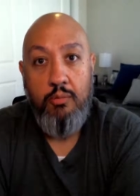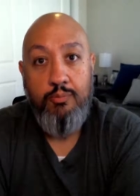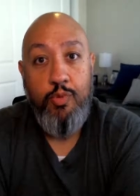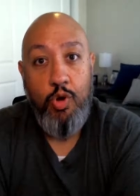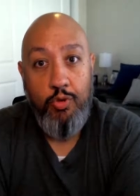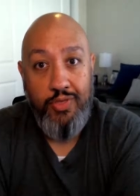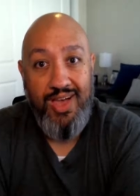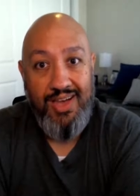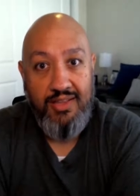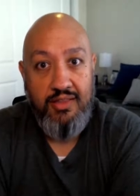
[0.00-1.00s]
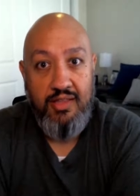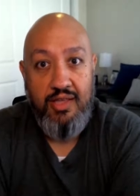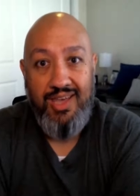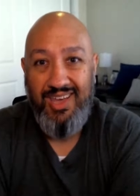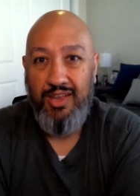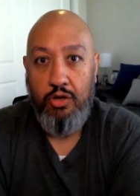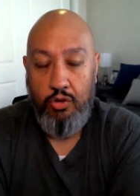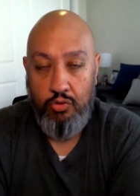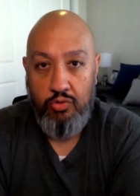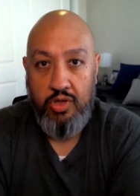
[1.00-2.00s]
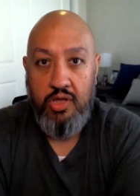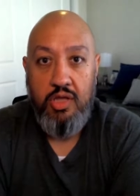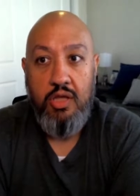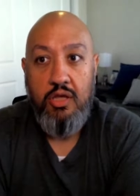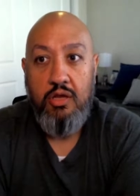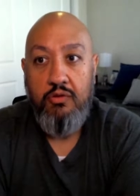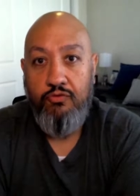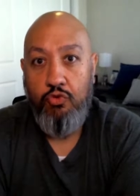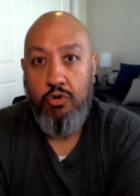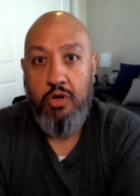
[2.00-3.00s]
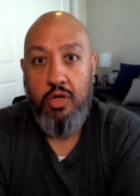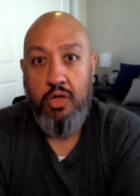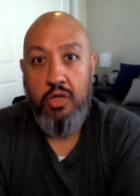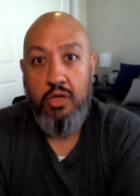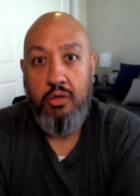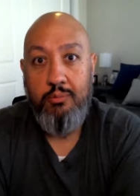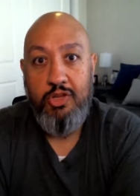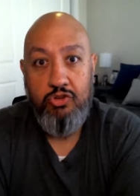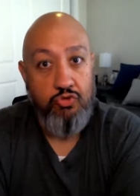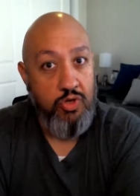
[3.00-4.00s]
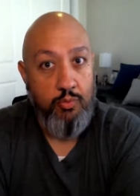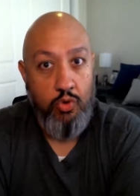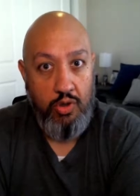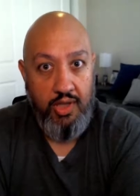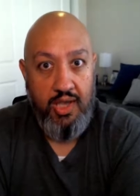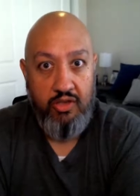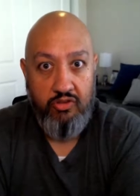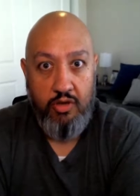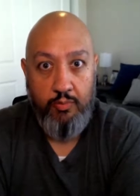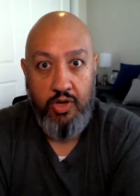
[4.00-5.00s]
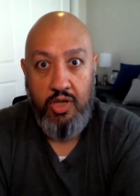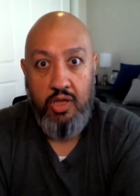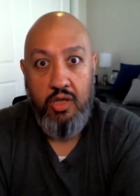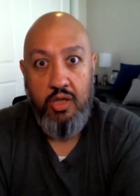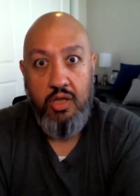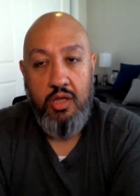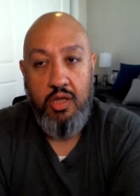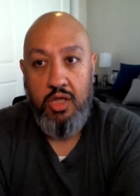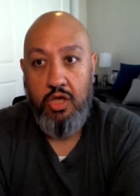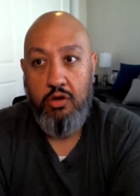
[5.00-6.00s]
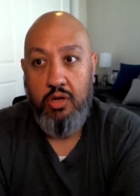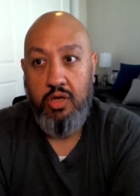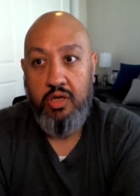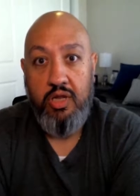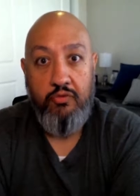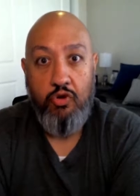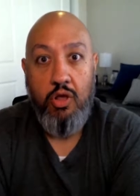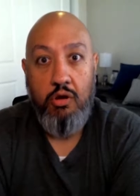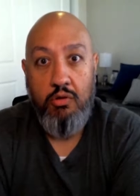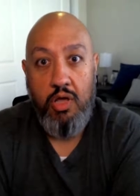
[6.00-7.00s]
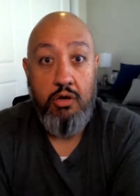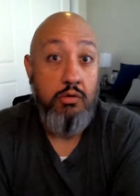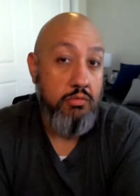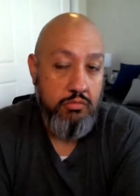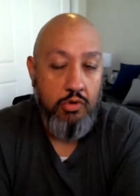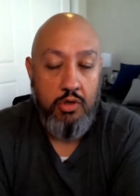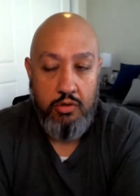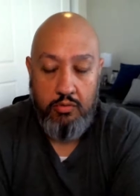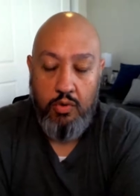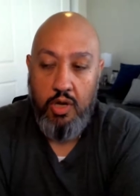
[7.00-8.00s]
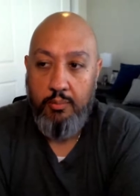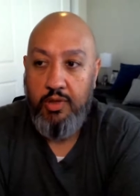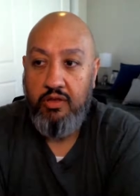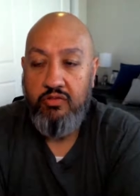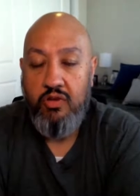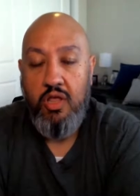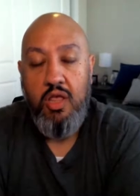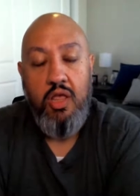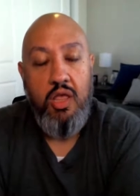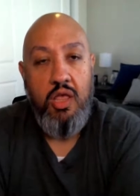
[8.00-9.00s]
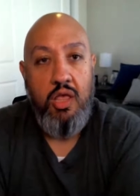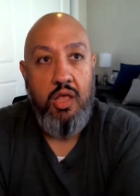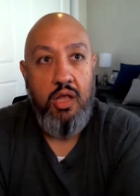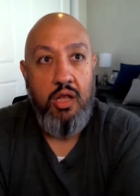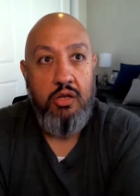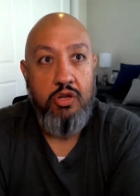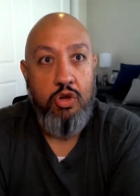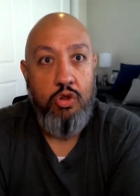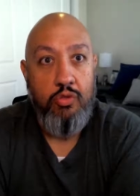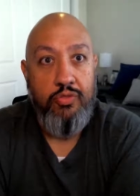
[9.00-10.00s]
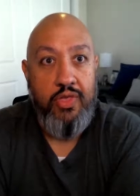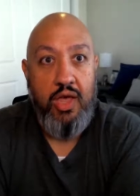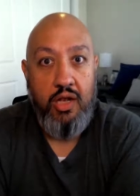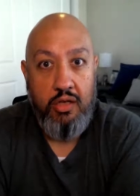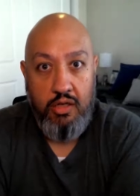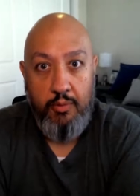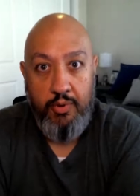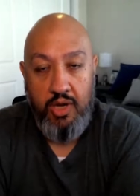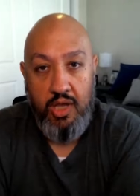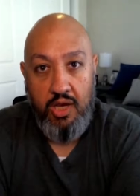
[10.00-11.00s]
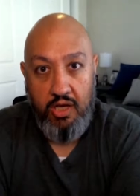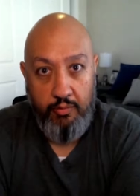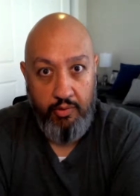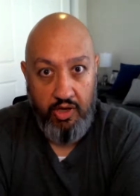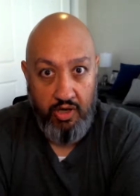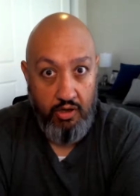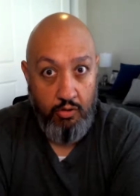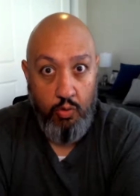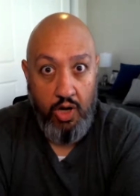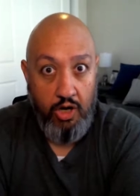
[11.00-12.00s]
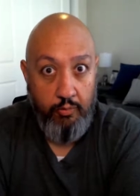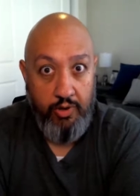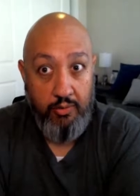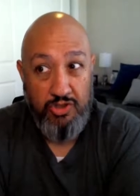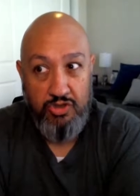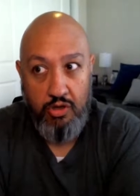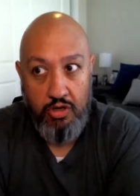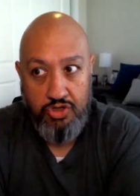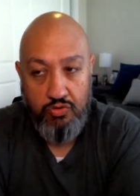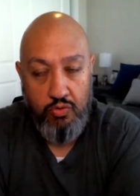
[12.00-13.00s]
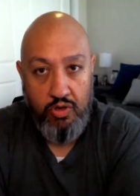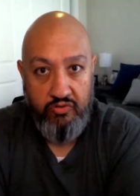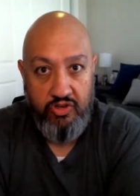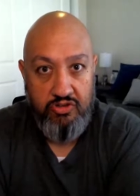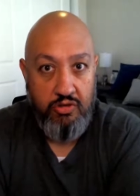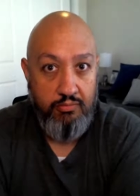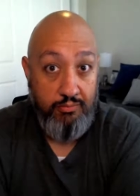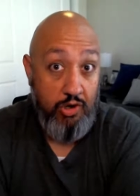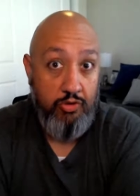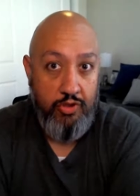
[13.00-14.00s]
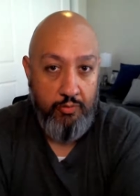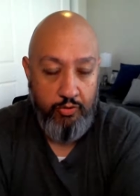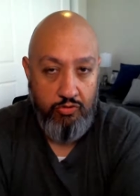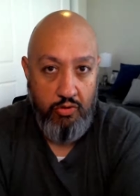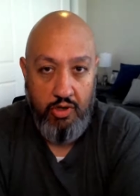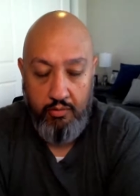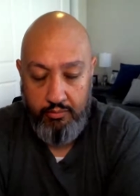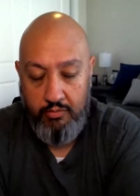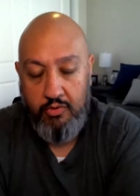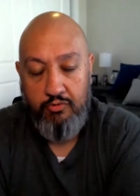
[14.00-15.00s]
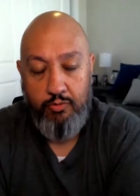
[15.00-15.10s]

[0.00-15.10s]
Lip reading: both IT and OT, for a midstream oil and gas company here in Denver, Colorado, where I'm based. And that company ended up getting acquired by a much larger organization, Marathon Petroleum. You've